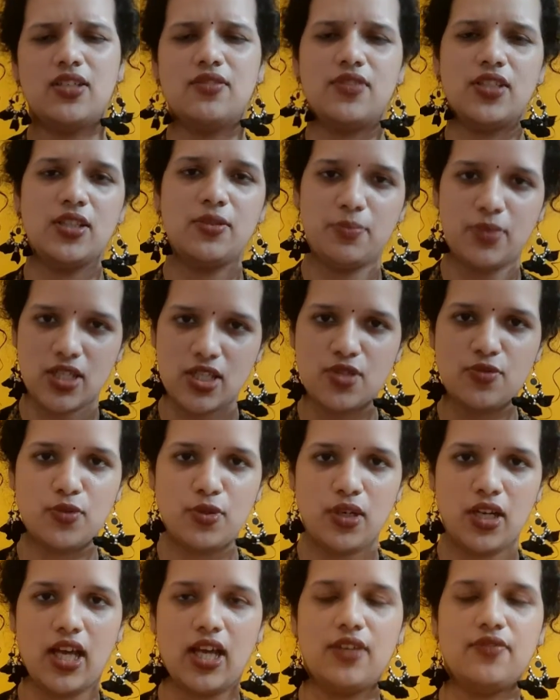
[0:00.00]
a very
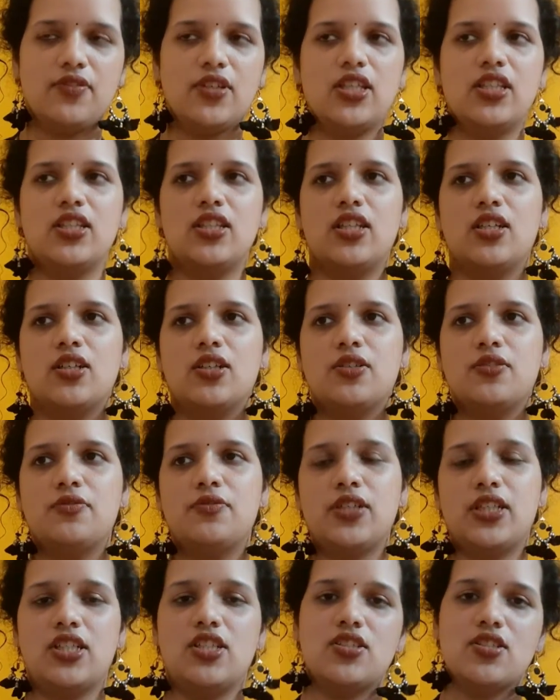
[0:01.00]
peaceful life in the
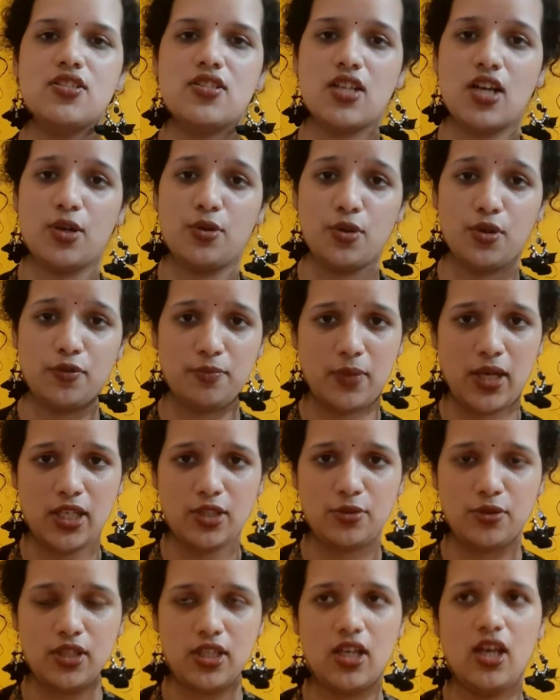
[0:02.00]
fictitious town of
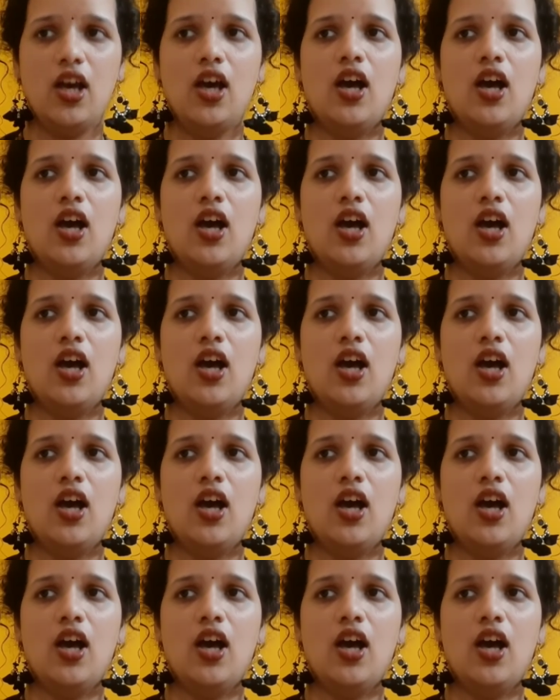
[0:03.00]
Malgudi.